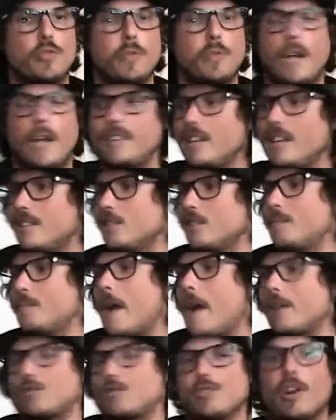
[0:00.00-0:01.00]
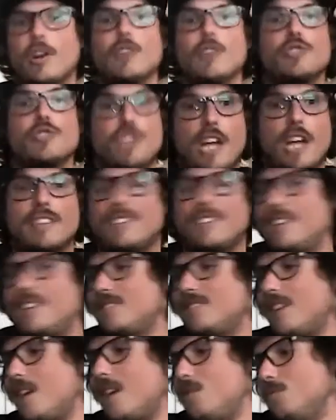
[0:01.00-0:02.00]
when I take this Master Sword out. Check
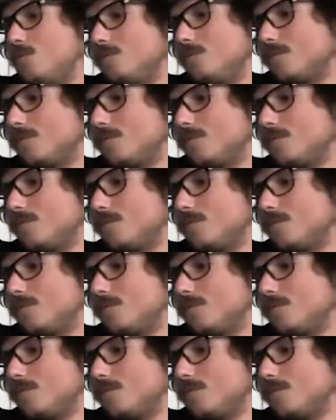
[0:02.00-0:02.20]
this out.